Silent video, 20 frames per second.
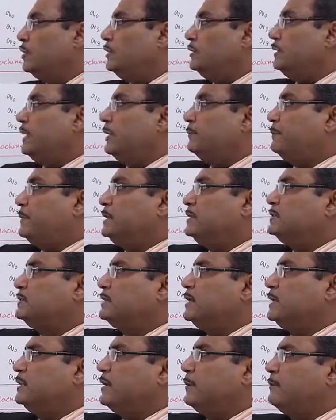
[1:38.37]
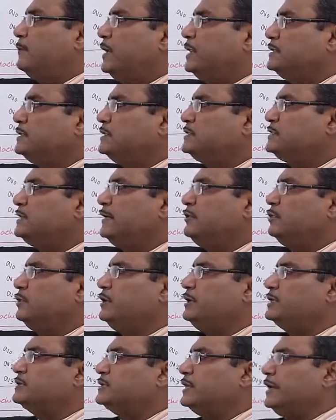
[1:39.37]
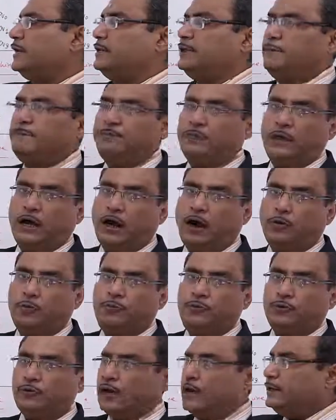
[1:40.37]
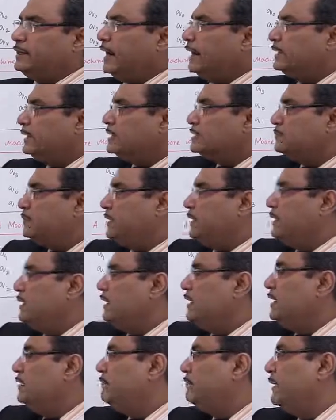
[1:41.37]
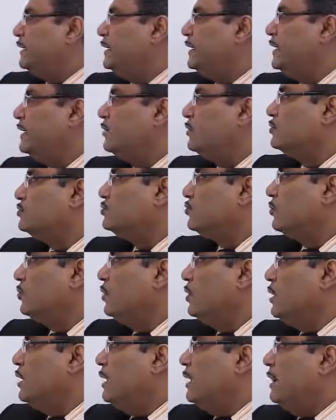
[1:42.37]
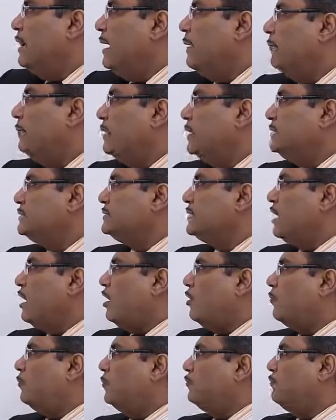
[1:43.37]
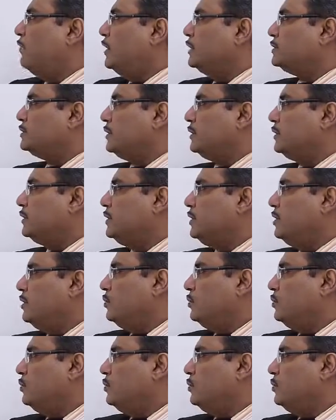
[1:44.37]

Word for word: That means the present state will decide the output and that has been defined here also. Lambda is the output function.